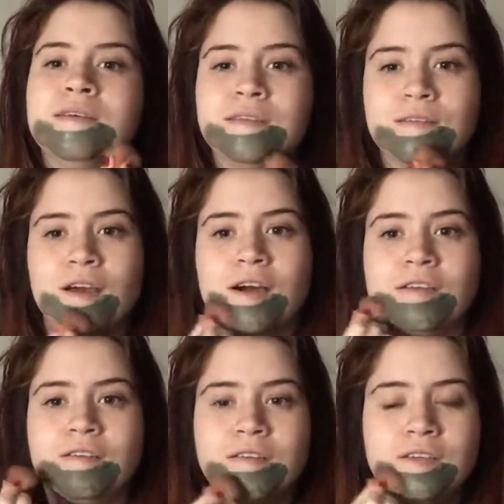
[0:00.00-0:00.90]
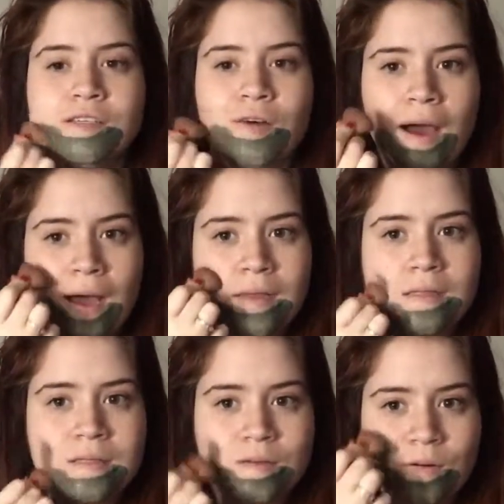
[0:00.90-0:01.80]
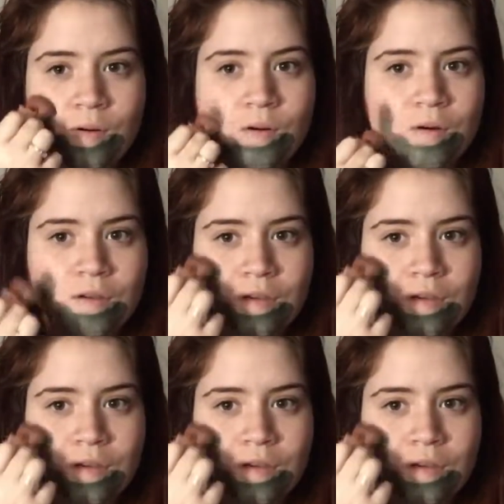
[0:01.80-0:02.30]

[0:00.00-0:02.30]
So yeah, you can use your hands or